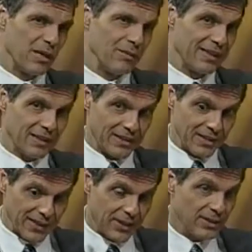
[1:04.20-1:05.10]
I'm going to tell
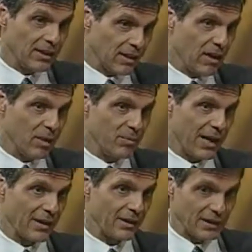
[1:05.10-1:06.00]
you how you can
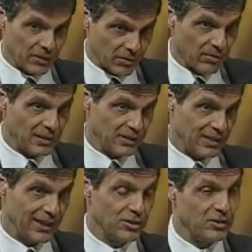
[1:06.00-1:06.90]
combat it in the early
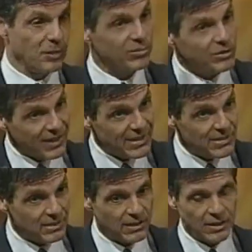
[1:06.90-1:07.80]
stages and prevent it.